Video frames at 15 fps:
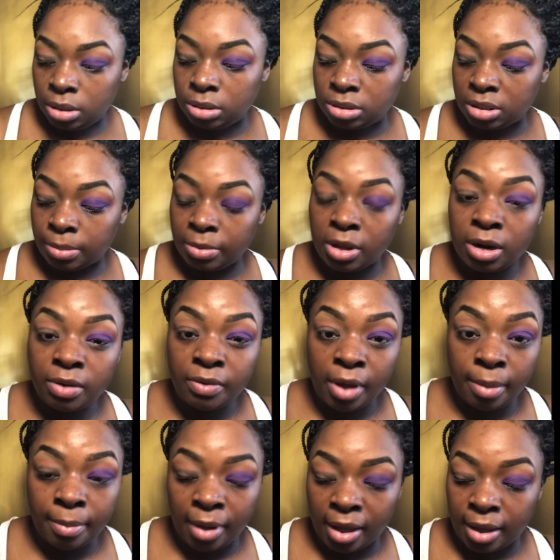So I'm gonna grab
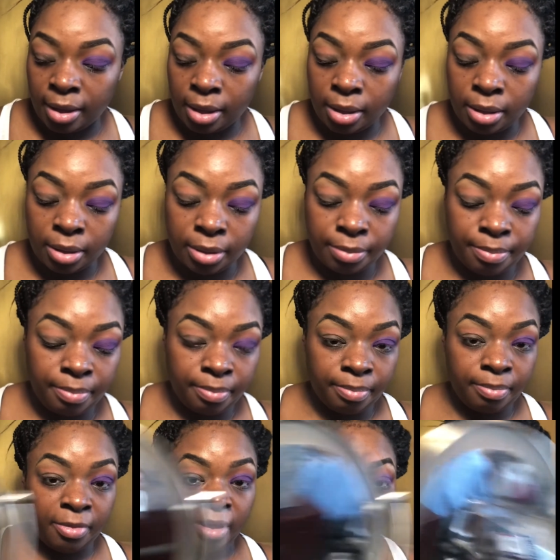my
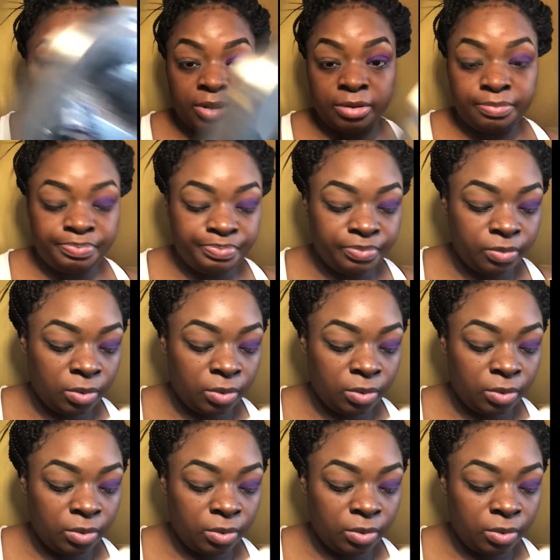mirror.